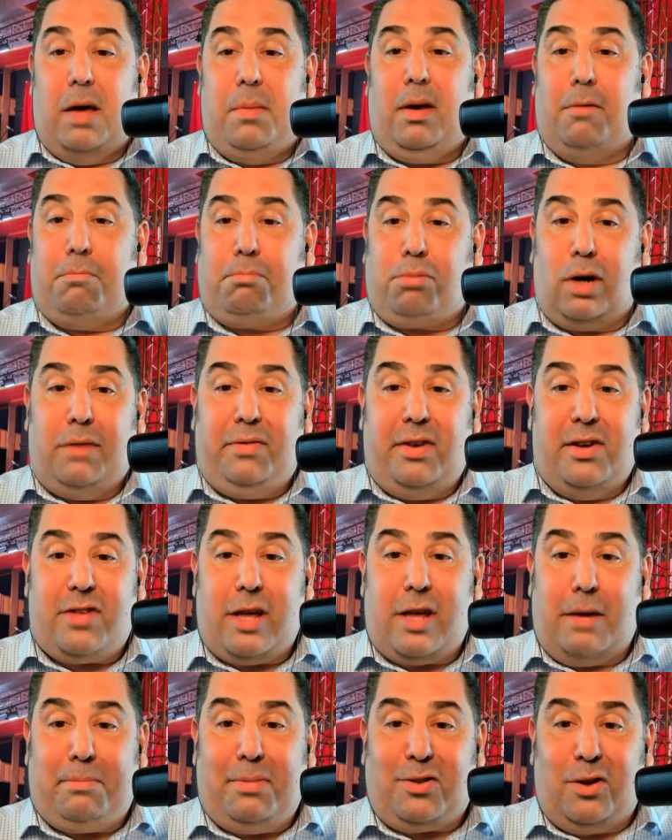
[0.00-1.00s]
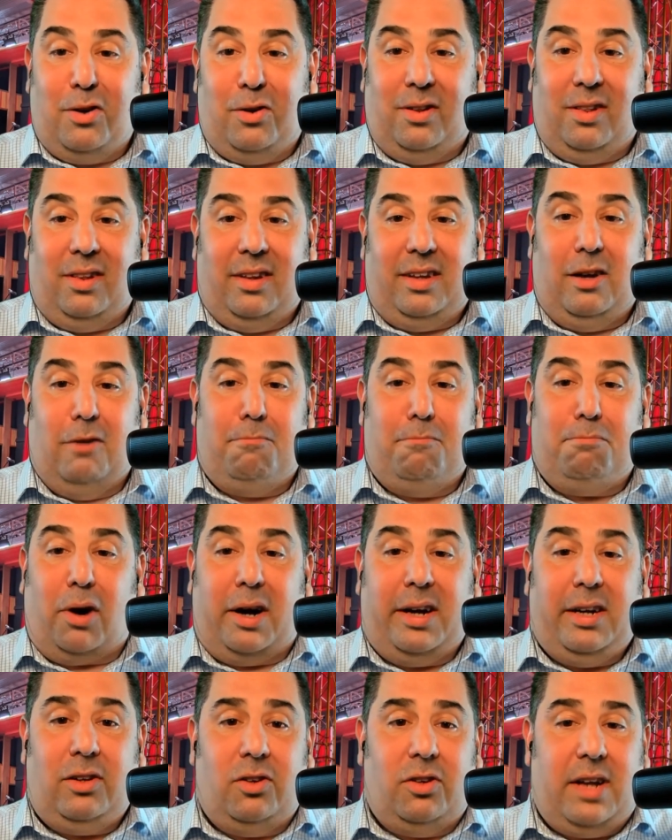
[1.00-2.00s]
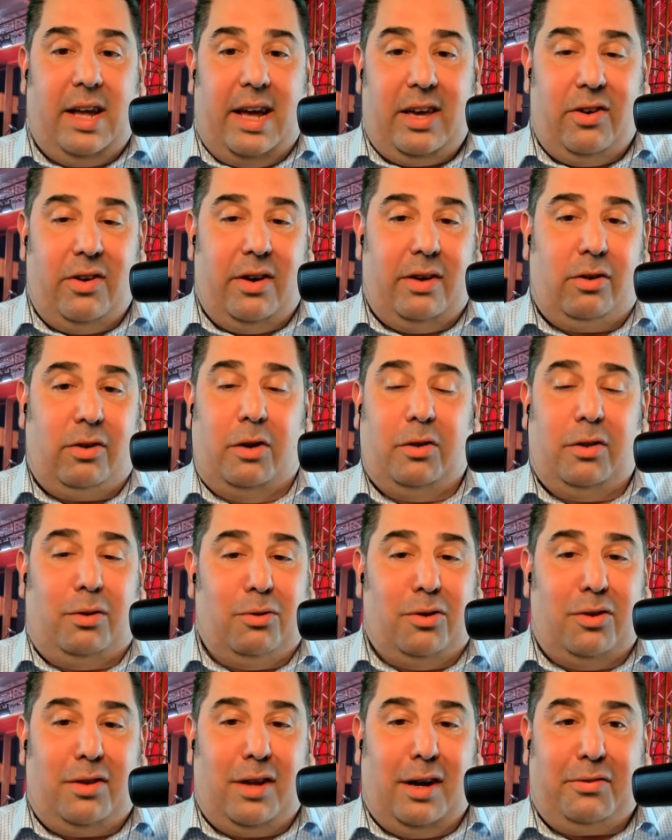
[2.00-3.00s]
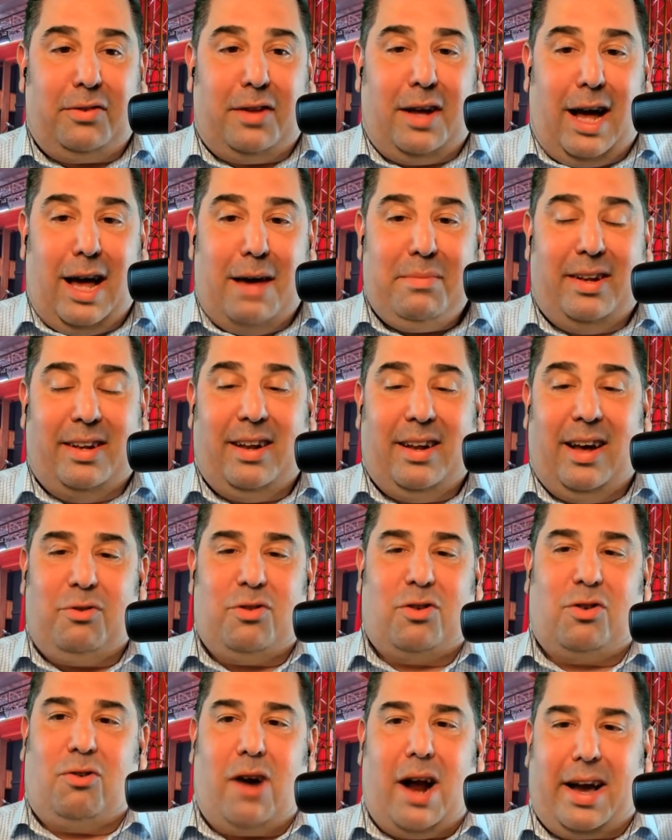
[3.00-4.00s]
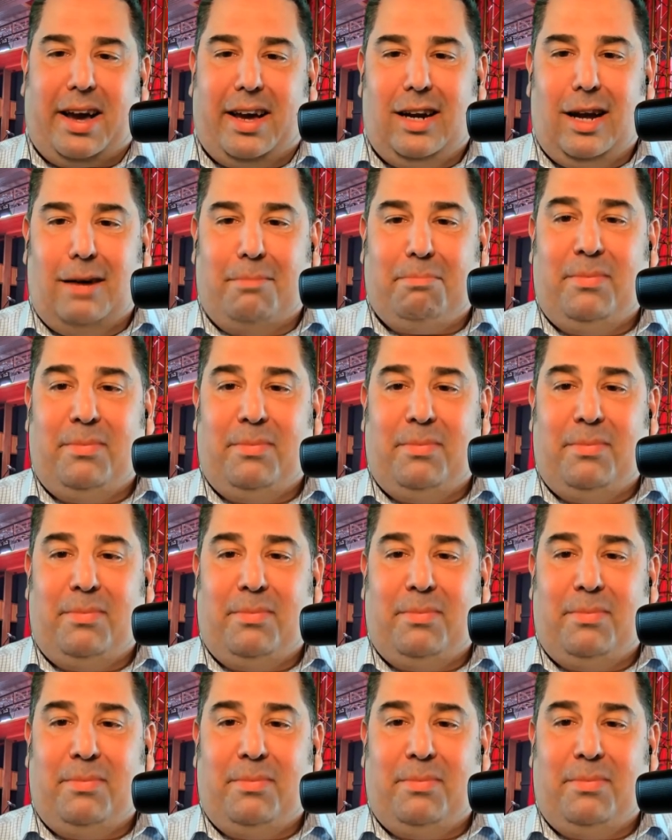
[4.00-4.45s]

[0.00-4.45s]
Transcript: Maybe a previous episode brighten your day. You had gone through a tough time and I was cracking